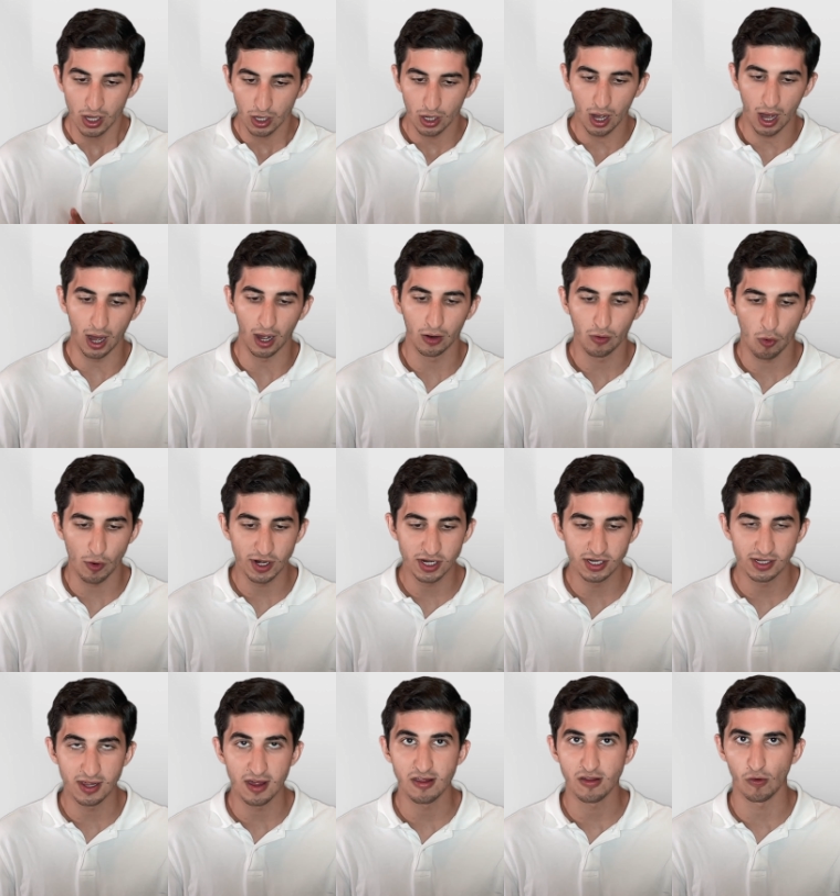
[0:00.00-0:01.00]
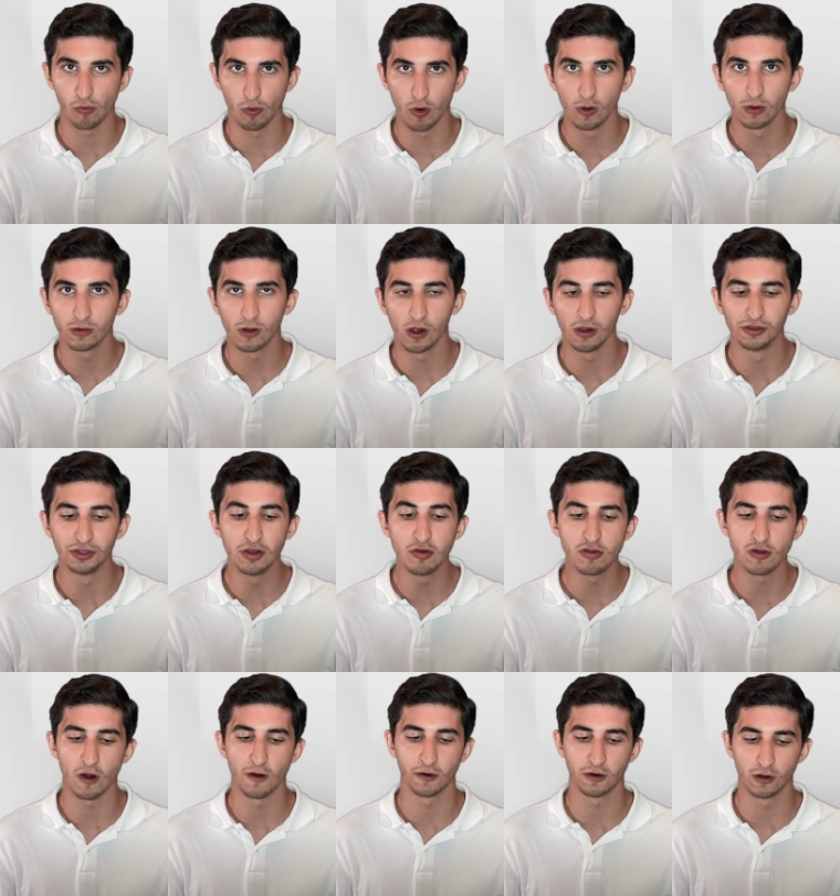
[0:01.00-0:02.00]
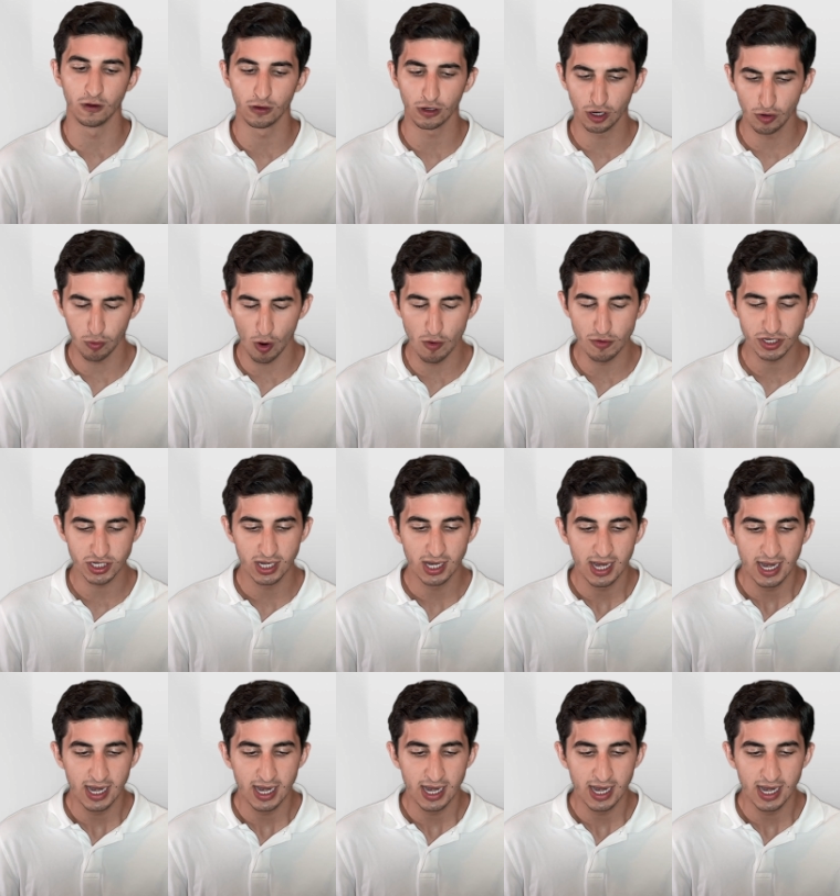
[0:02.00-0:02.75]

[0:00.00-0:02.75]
According to this Roll Call News article, quote,